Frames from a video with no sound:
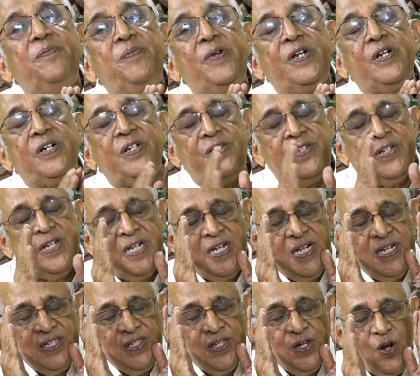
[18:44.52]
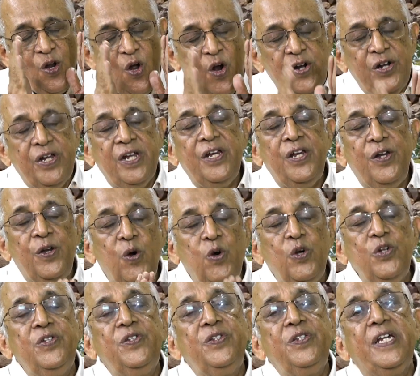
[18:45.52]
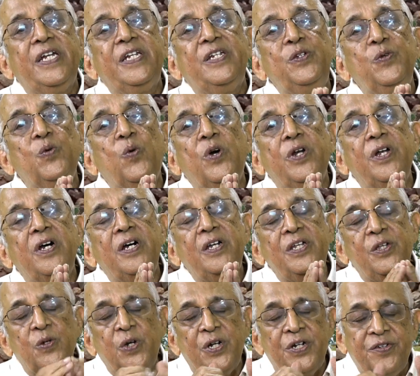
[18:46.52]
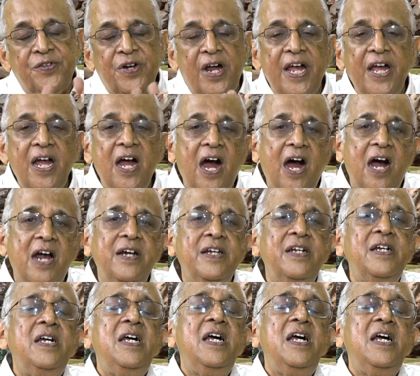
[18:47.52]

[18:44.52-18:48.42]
because the Lord knows that you are trying hard,